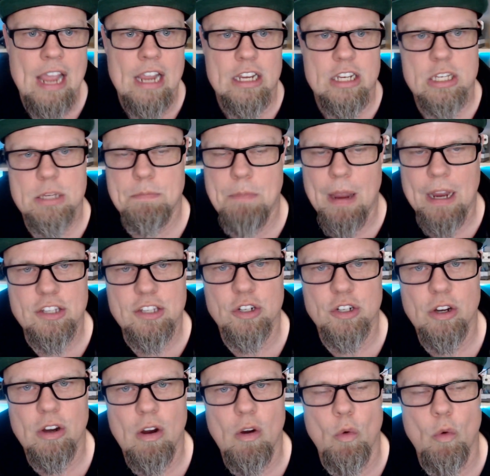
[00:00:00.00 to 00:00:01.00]

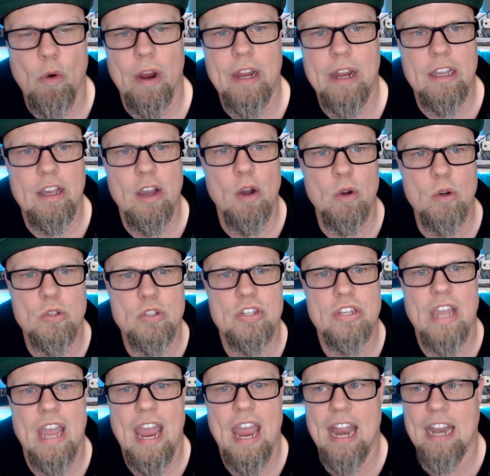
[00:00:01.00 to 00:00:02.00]
specter or a
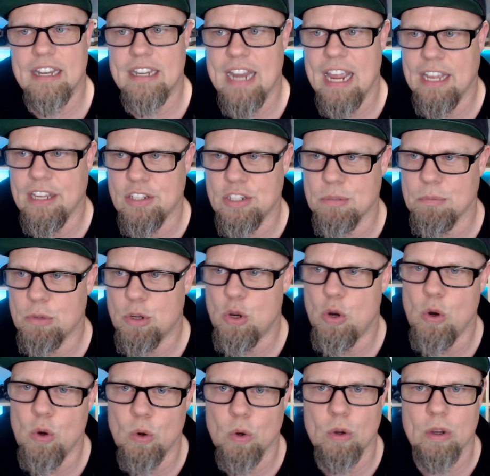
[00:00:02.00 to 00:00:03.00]
ghost and take some
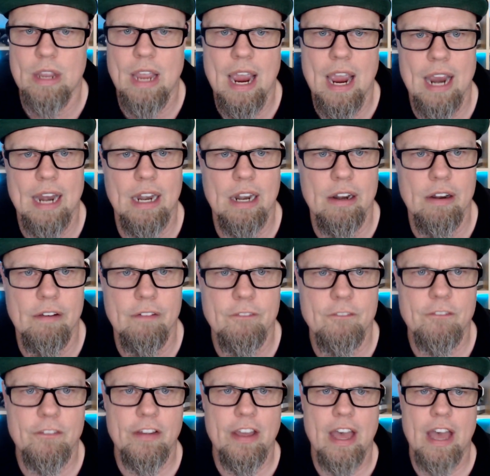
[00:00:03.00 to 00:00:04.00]
cool kind
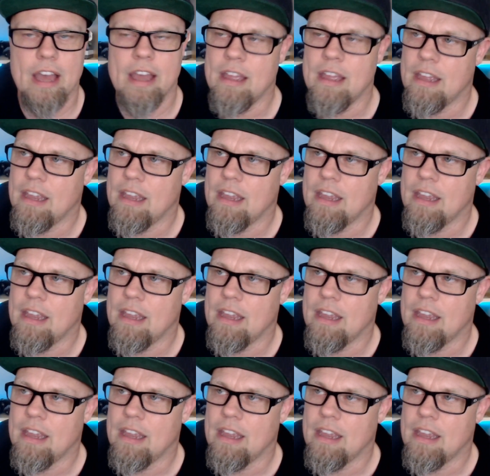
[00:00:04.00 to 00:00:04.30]
of,